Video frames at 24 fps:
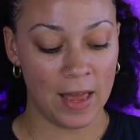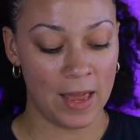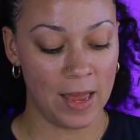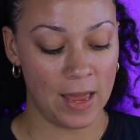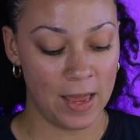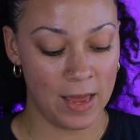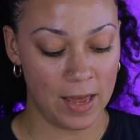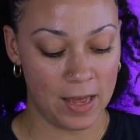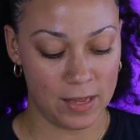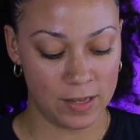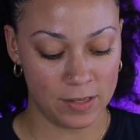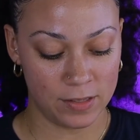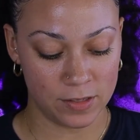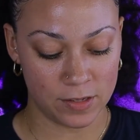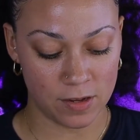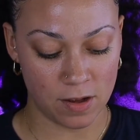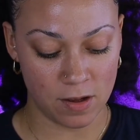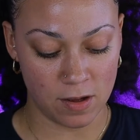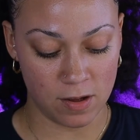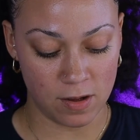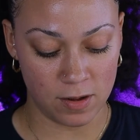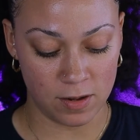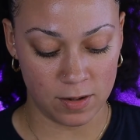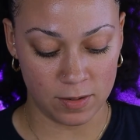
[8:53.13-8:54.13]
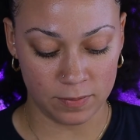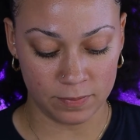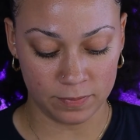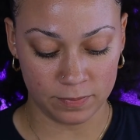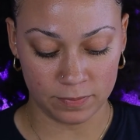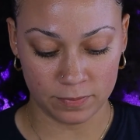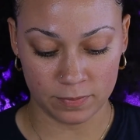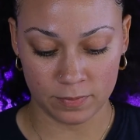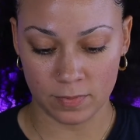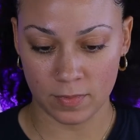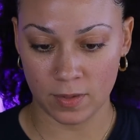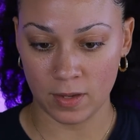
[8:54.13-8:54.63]
And
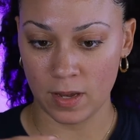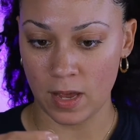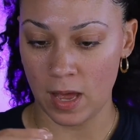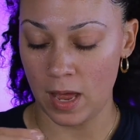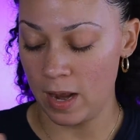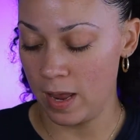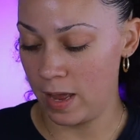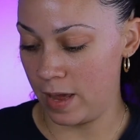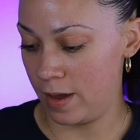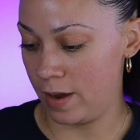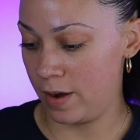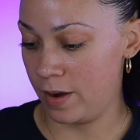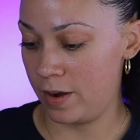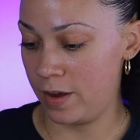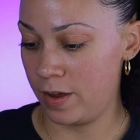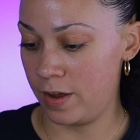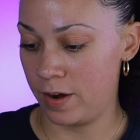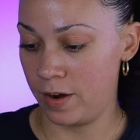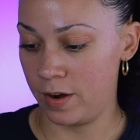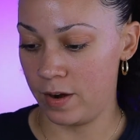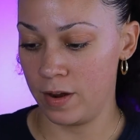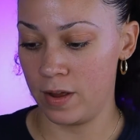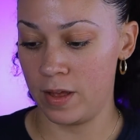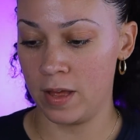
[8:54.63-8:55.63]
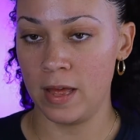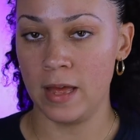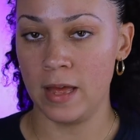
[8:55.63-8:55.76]
I got hair here.